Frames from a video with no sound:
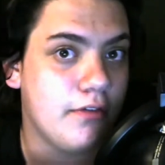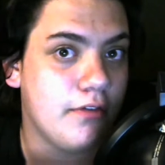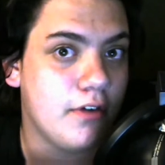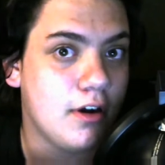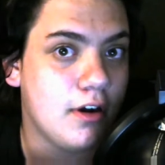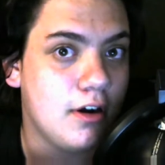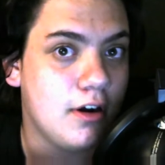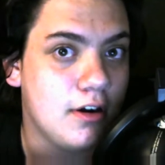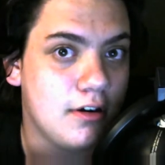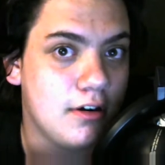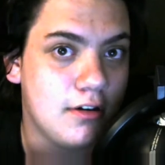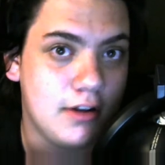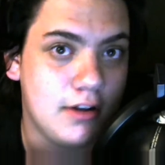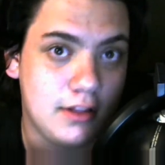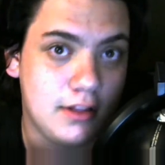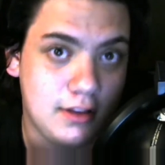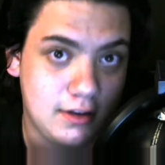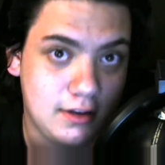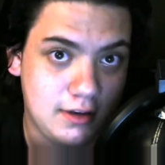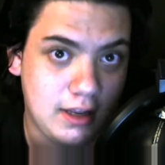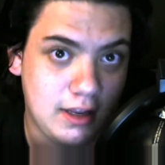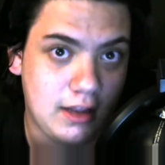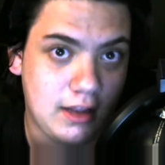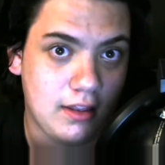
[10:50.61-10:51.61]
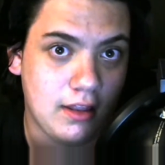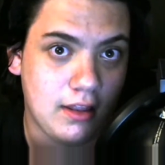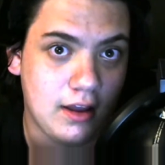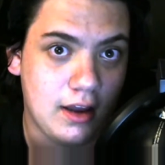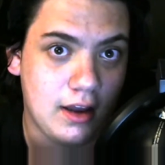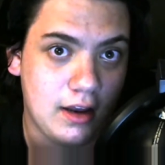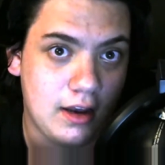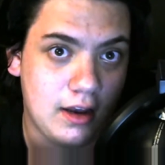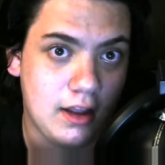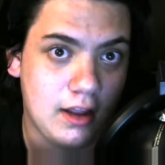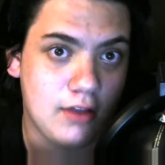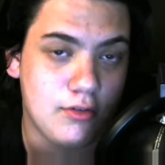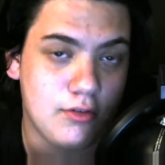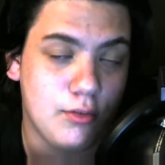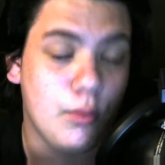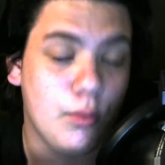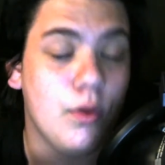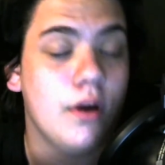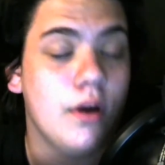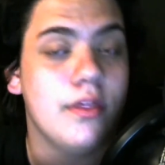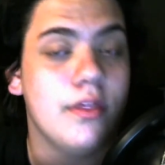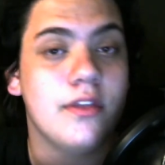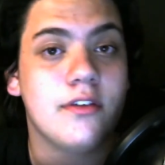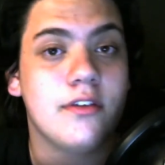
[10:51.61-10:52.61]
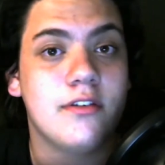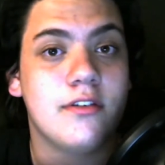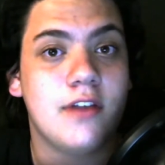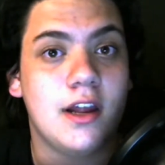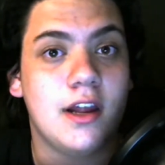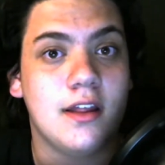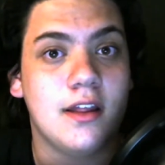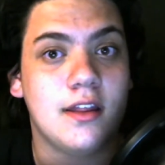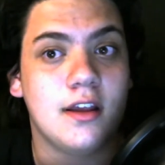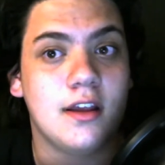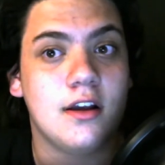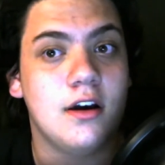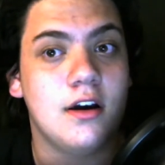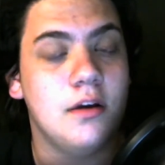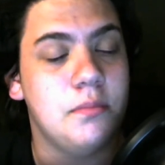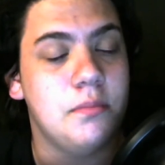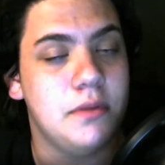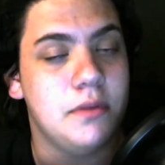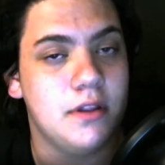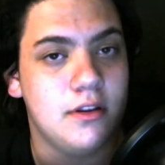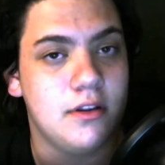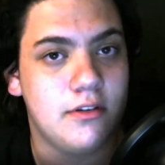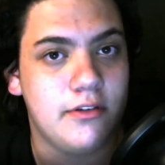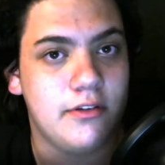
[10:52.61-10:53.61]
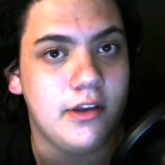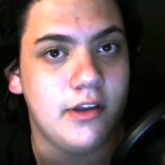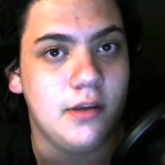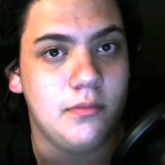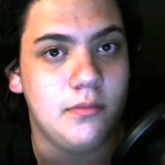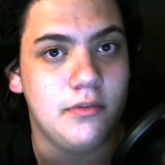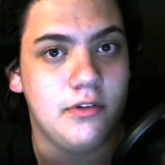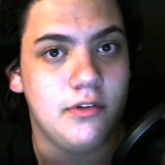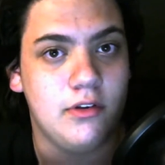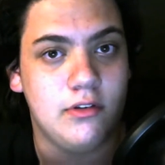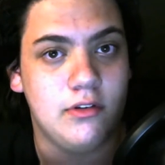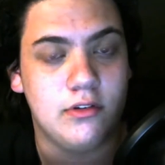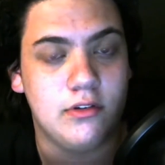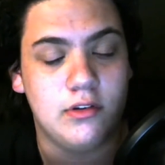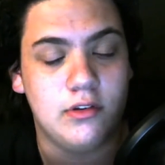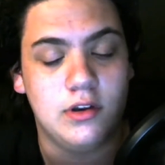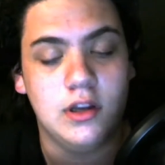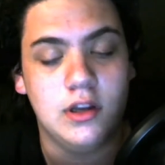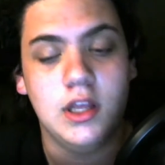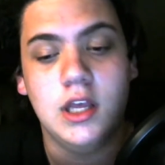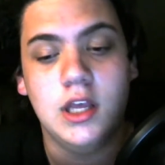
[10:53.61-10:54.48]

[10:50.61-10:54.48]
Carter at the deadline has won the Stanley Cup in the same season.